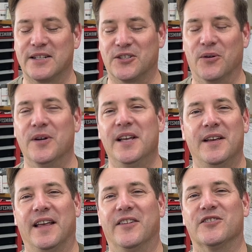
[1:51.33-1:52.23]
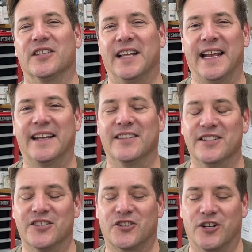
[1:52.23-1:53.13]
So there's a link in the
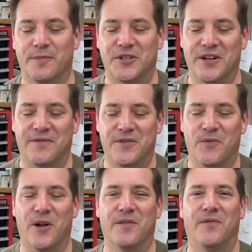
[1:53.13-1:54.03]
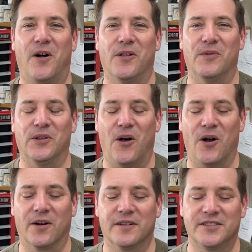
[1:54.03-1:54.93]
description if you want to follow
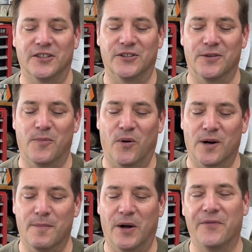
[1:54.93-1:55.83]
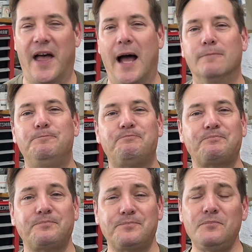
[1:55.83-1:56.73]
along to learn more about that.
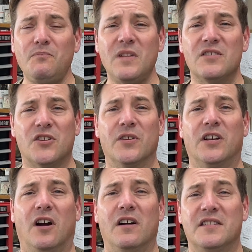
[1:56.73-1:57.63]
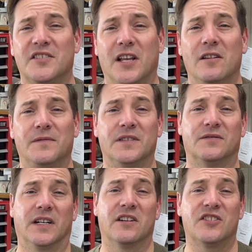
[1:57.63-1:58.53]
So the car itself is
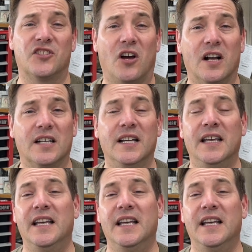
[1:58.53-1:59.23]
very stock.